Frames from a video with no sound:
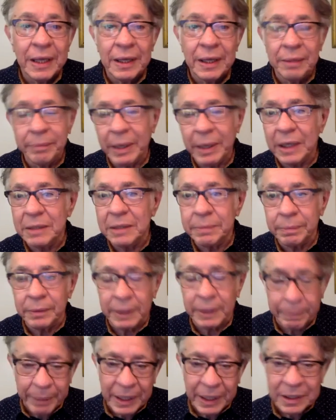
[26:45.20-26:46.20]
bass,
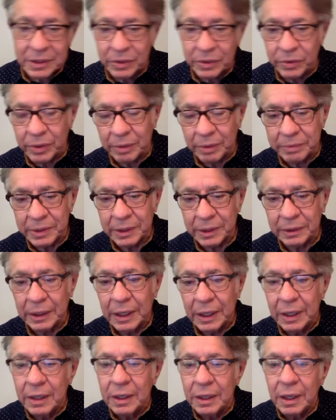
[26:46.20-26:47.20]
bass and drums. And
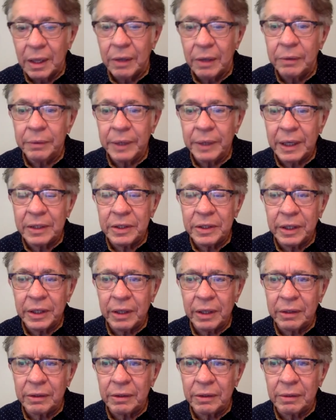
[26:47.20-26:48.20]
we got
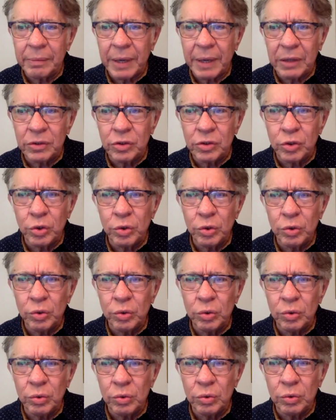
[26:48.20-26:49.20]
together about
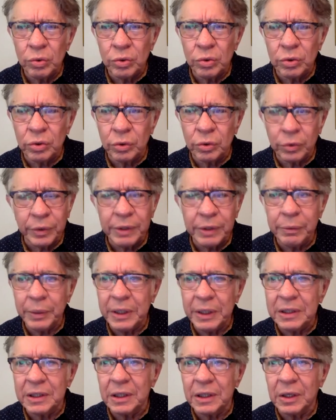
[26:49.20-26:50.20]
two, three
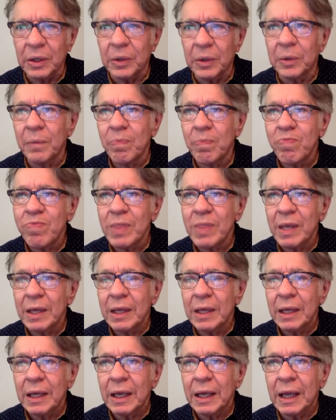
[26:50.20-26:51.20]
weeks ago
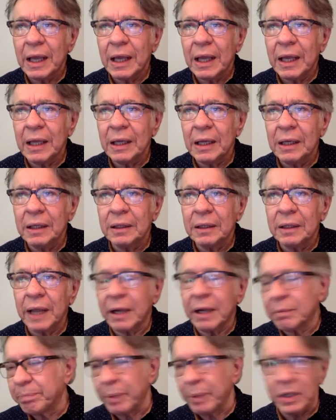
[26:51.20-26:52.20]
and I had
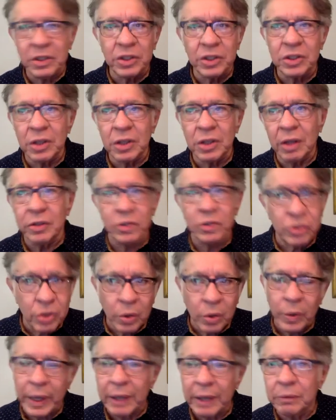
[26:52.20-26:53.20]
a bunch of songs.
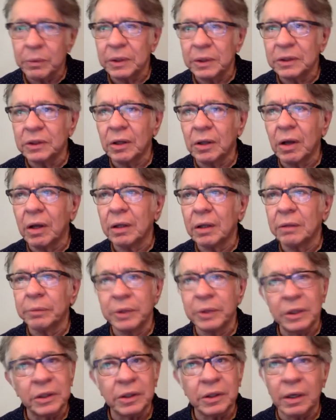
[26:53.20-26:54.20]
Joe had one song, and we
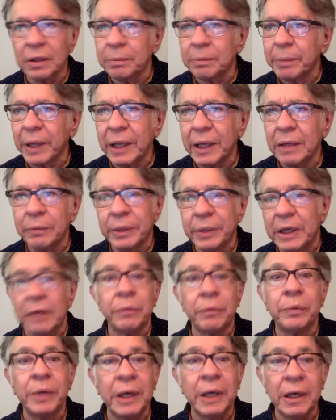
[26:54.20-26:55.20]
just started playing. We didn't
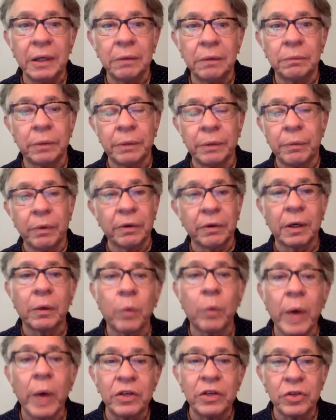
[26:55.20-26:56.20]
really, we weren't
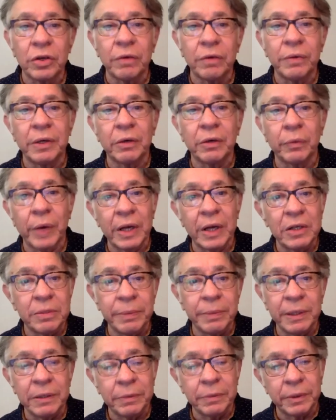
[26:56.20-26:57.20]
quite sure of the
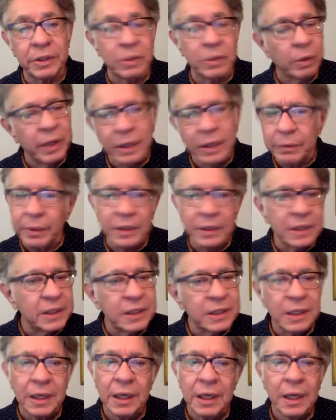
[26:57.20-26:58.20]
arrangements. We're just okay, well,
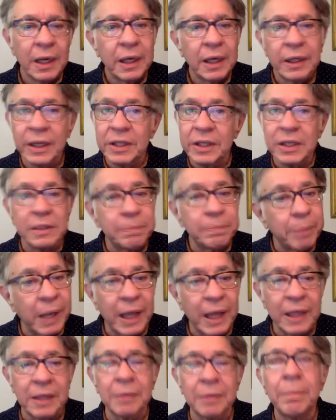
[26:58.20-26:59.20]
just they're just
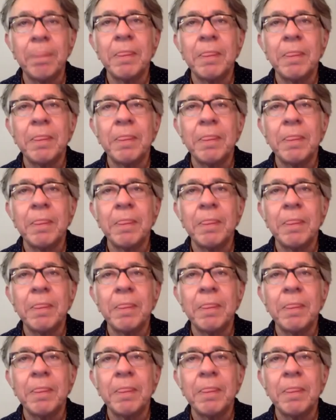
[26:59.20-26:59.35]
playing them,